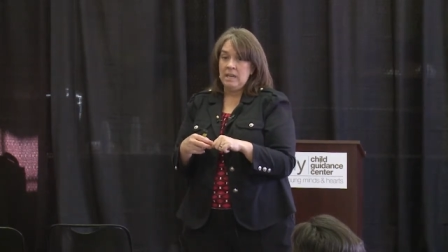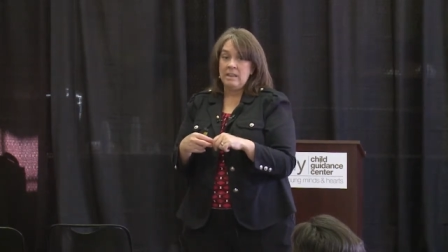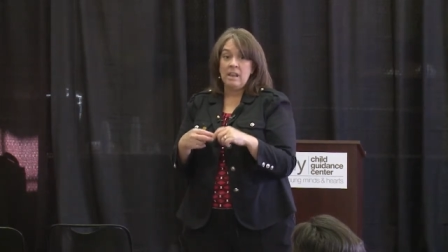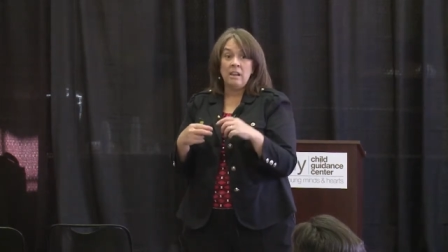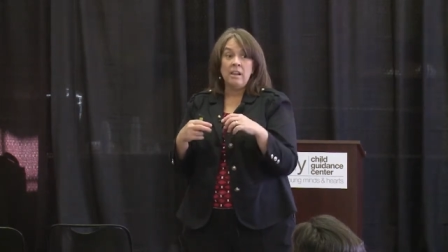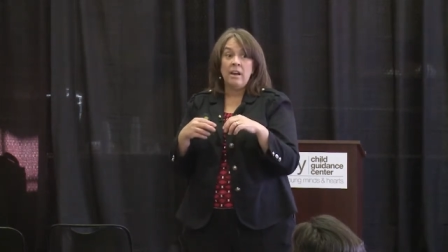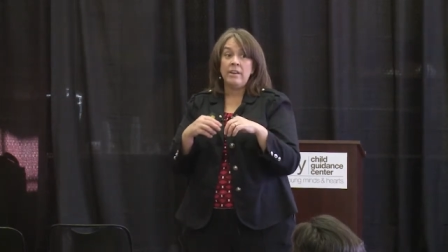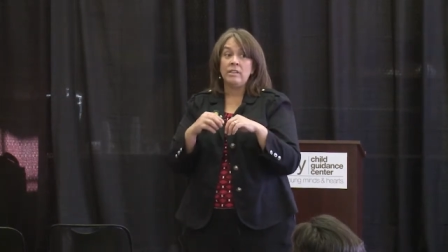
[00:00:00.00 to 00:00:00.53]
And
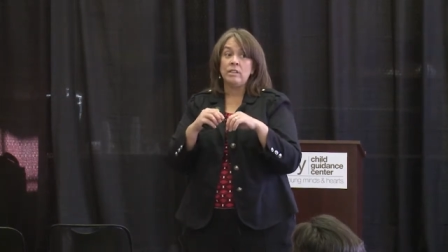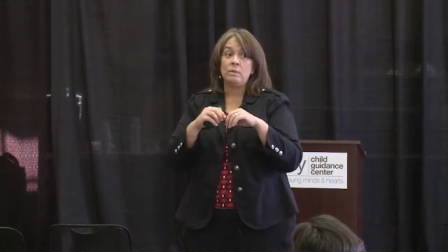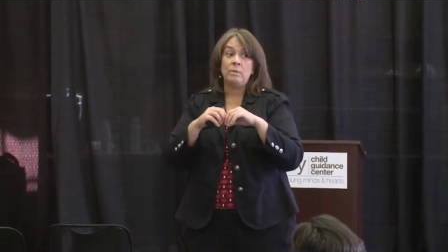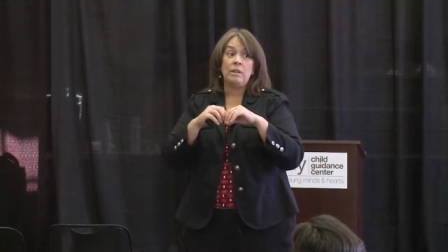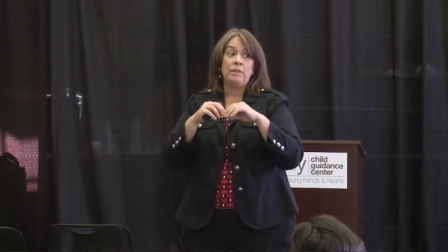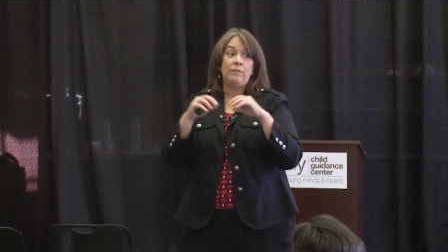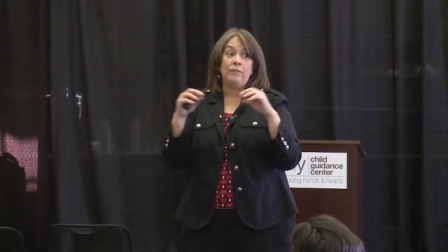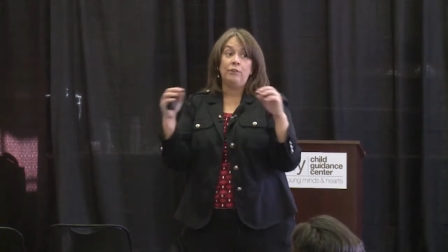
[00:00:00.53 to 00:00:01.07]
that loss could
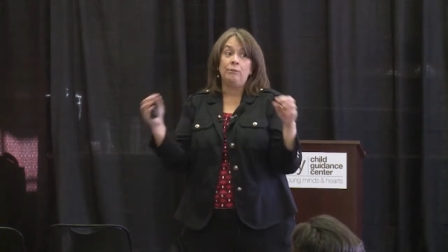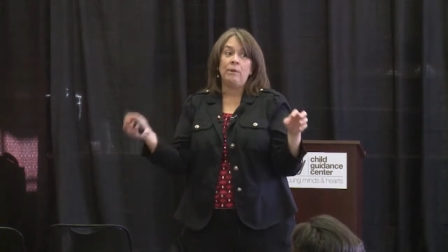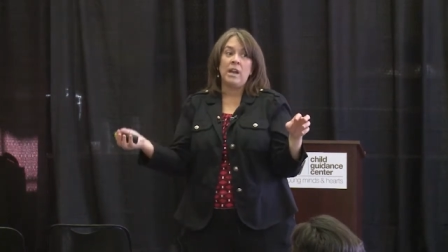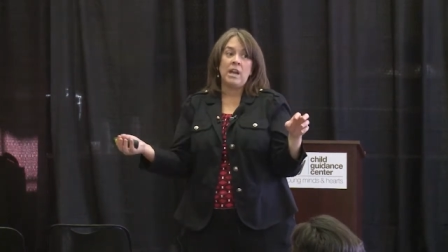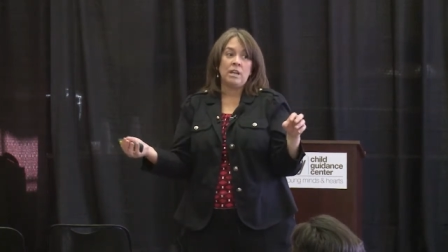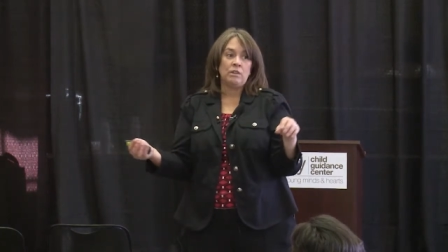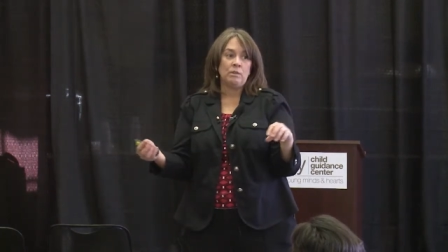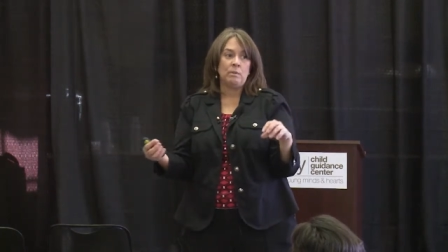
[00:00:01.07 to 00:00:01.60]
be the full
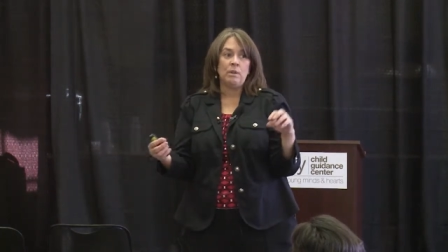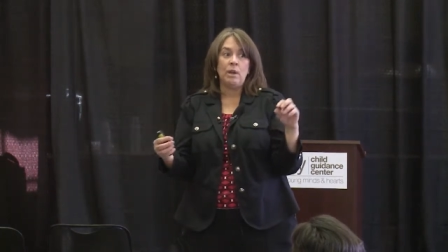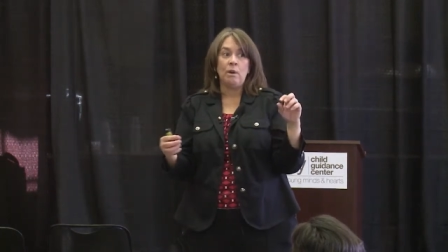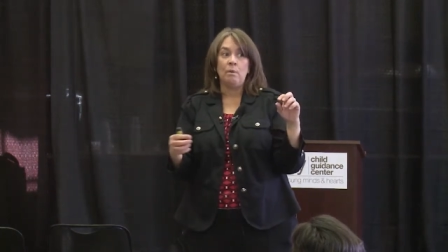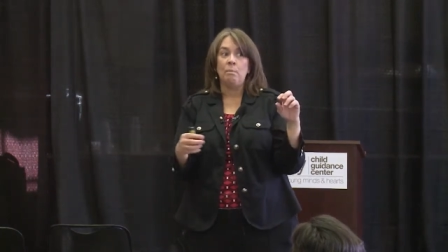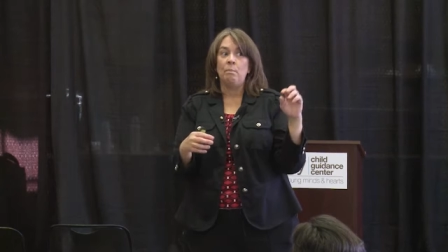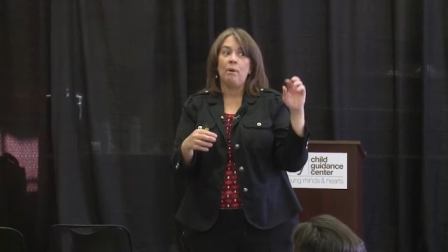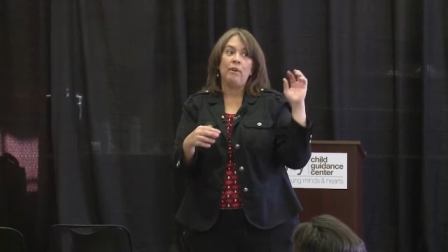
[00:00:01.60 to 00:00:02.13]
range from, you
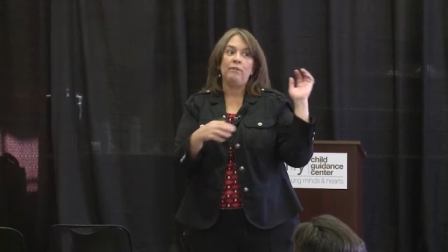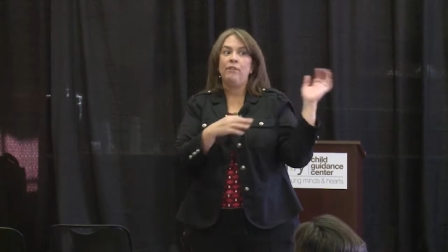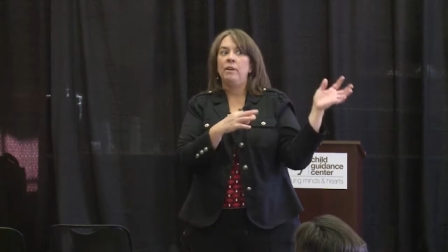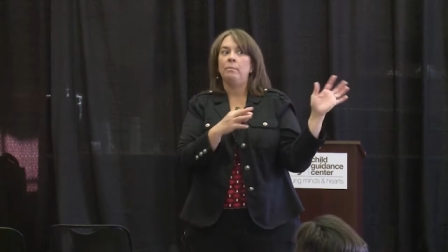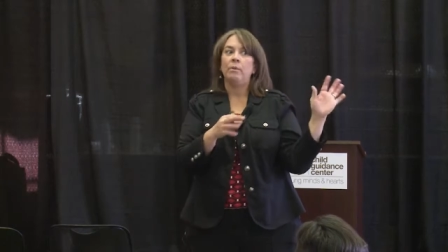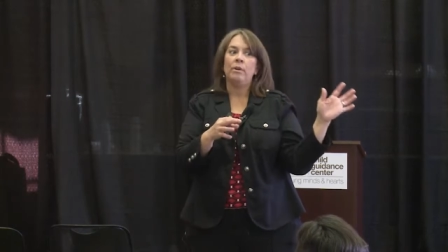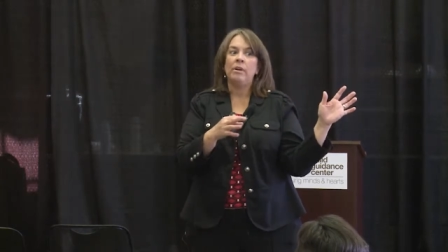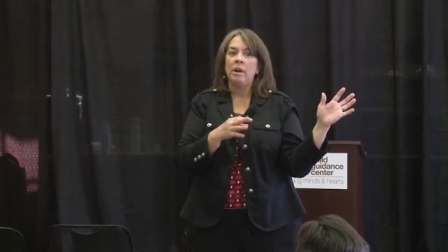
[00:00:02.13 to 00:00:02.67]
know,
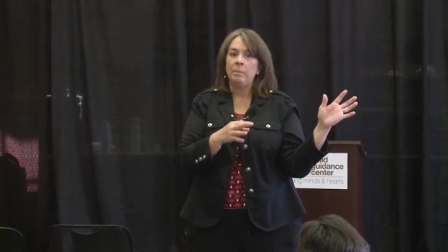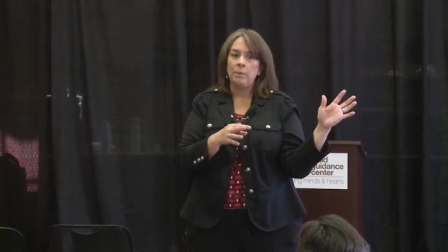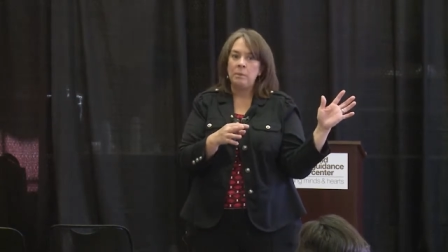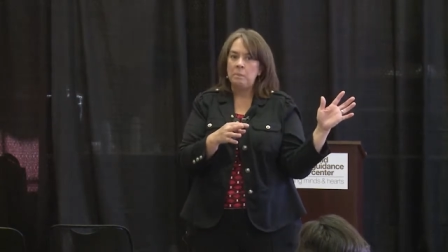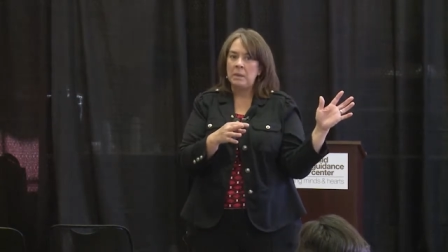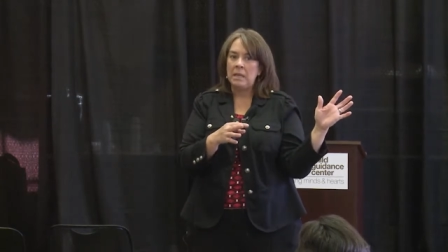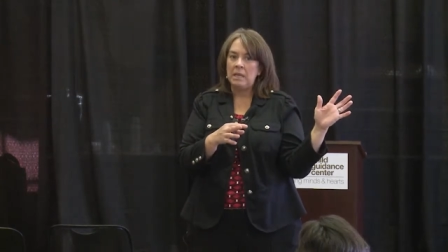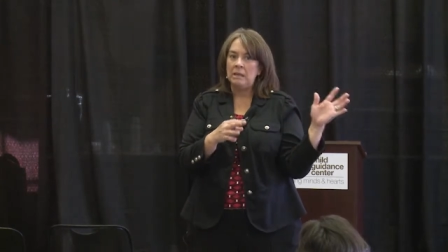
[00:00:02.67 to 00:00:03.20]
boyfriend broke up
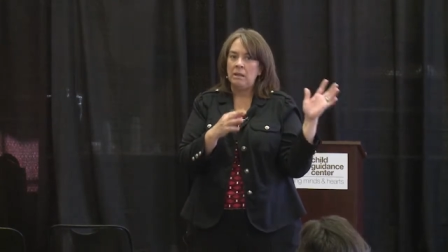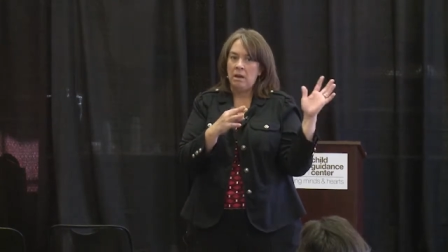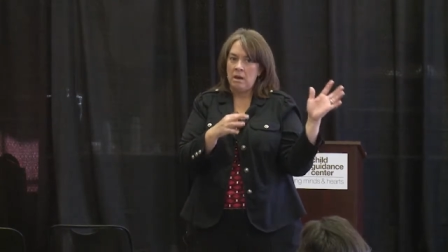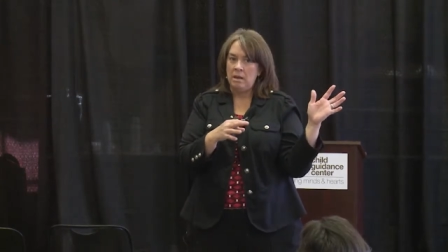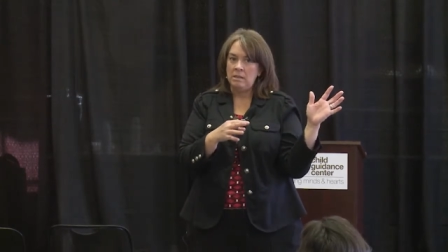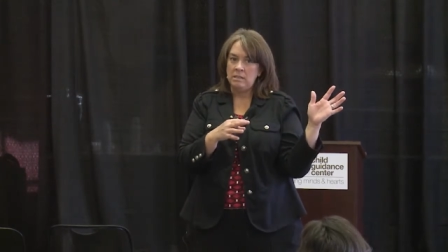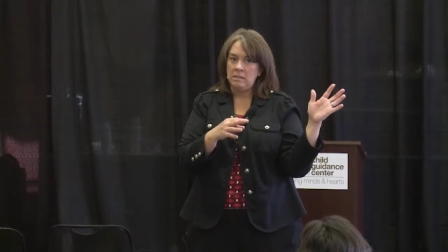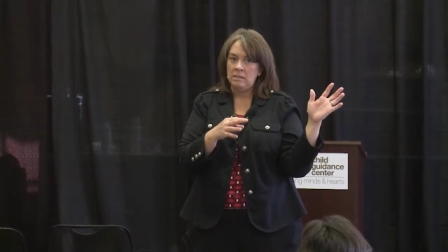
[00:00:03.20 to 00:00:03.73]
with me
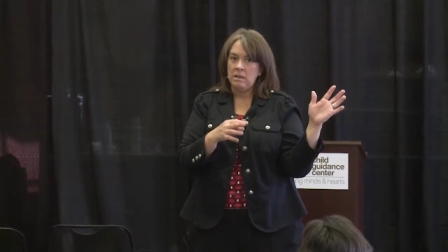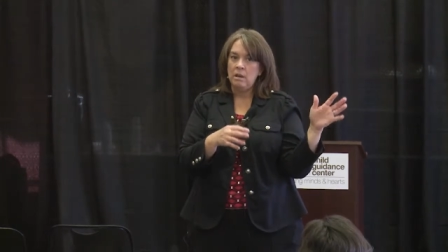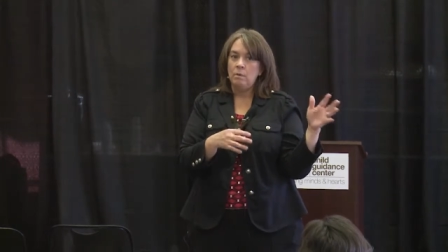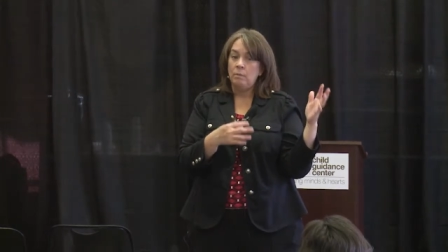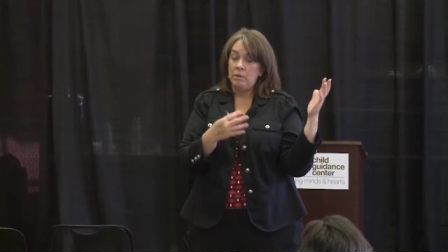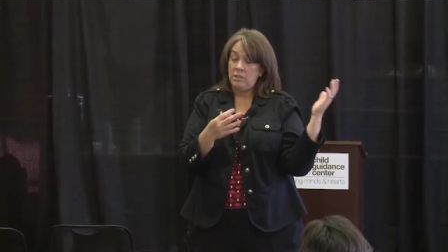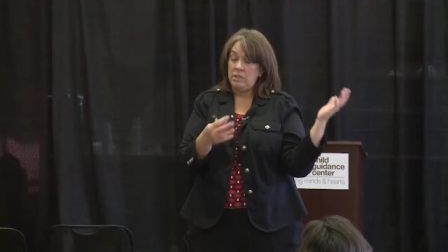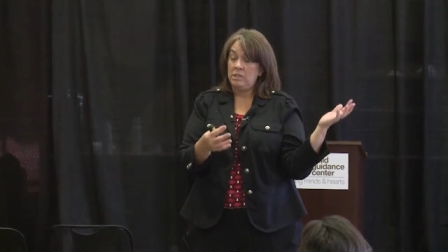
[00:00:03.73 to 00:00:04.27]
loss,
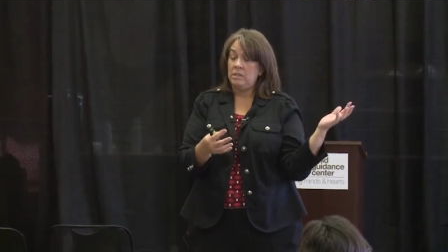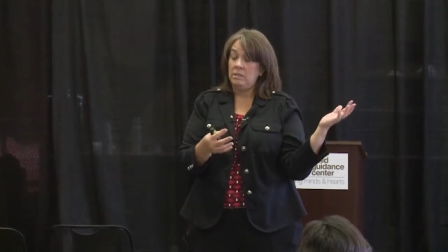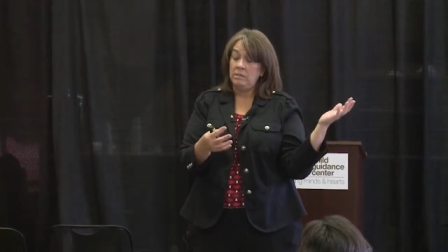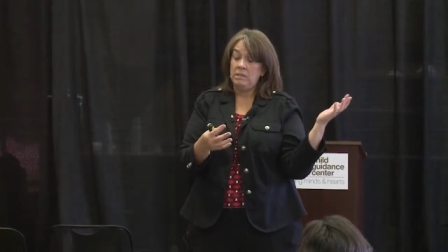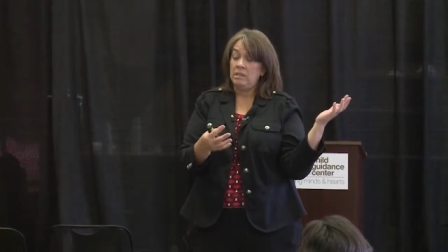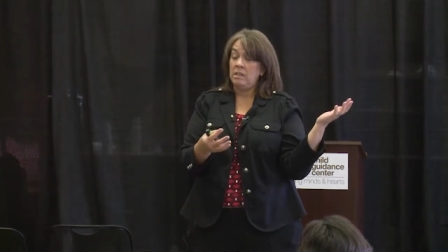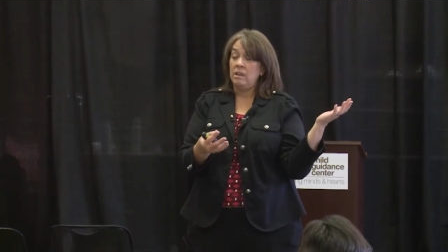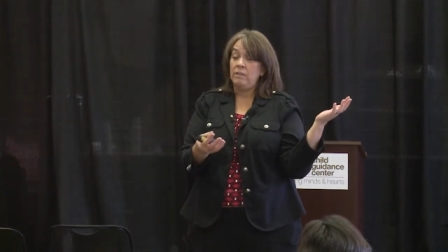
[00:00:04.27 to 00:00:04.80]
which is still
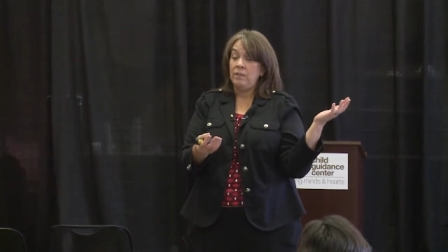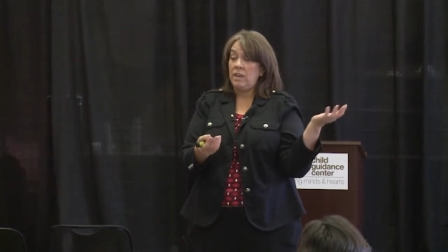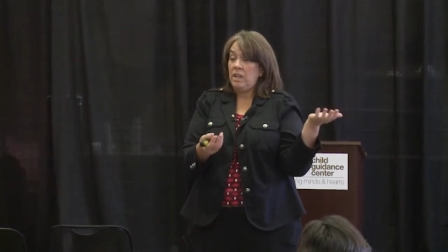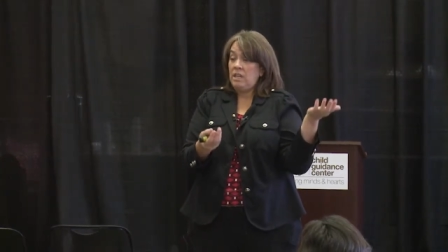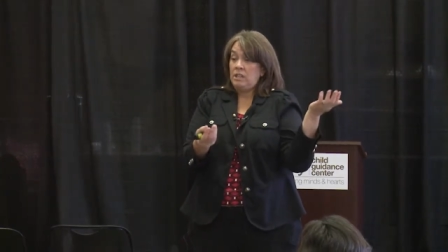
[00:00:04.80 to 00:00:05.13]
significant.